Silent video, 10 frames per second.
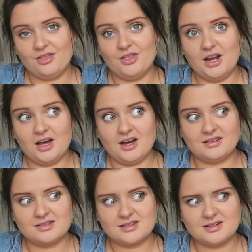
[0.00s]
the
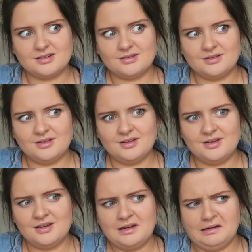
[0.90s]
last
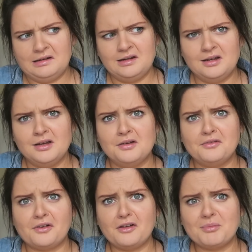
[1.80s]

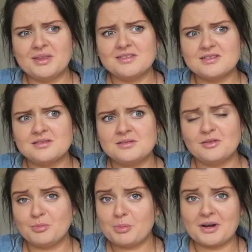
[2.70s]
5 months
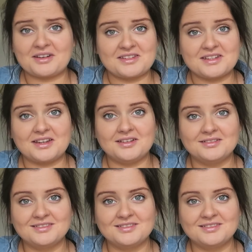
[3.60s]
of my pregnancy.